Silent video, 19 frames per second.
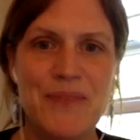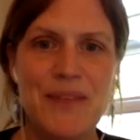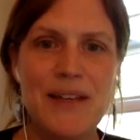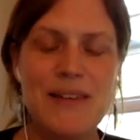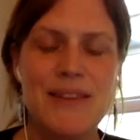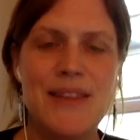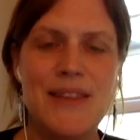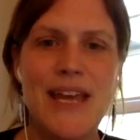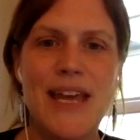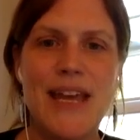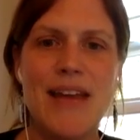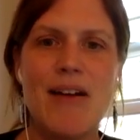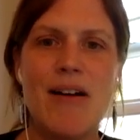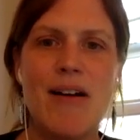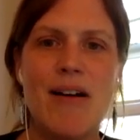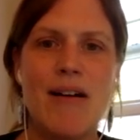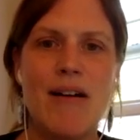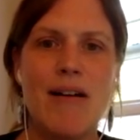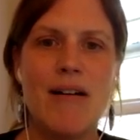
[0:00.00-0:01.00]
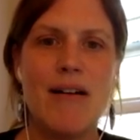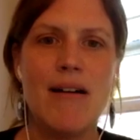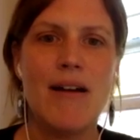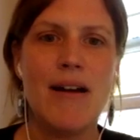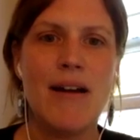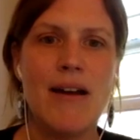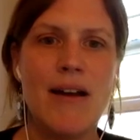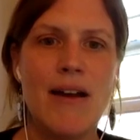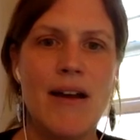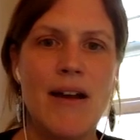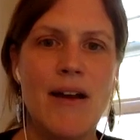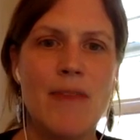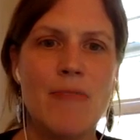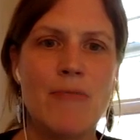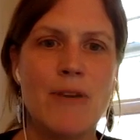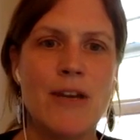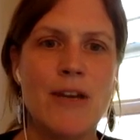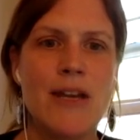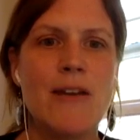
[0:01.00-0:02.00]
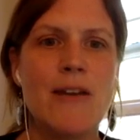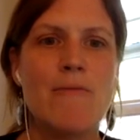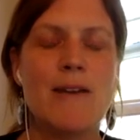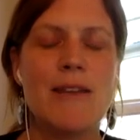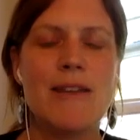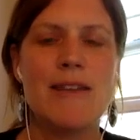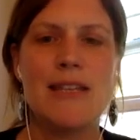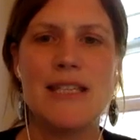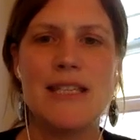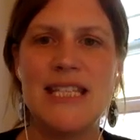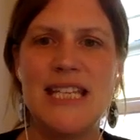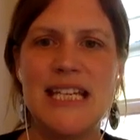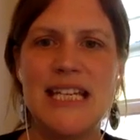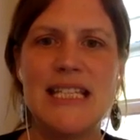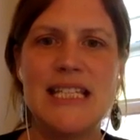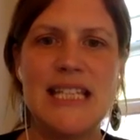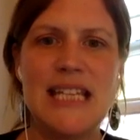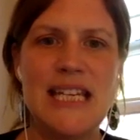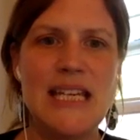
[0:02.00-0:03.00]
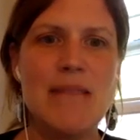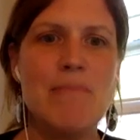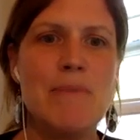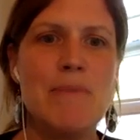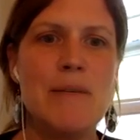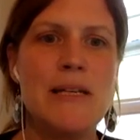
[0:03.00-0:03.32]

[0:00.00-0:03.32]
They are working with Dig Deep,